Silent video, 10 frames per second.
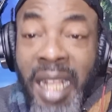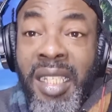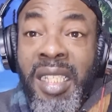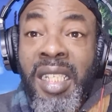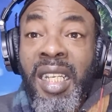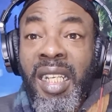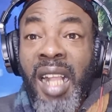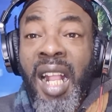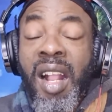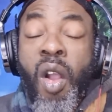that's
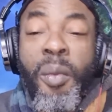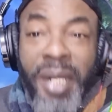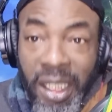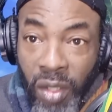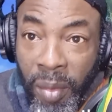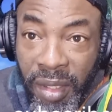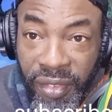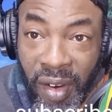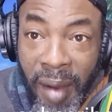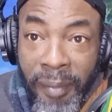a comment coming
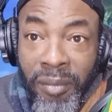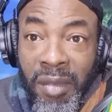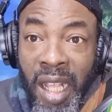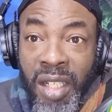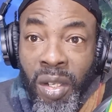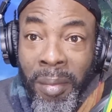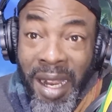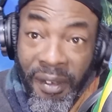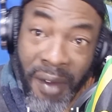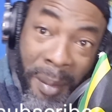from
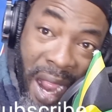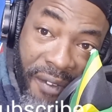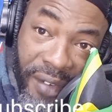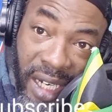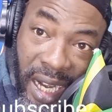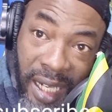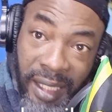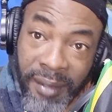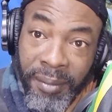somebody from Africa.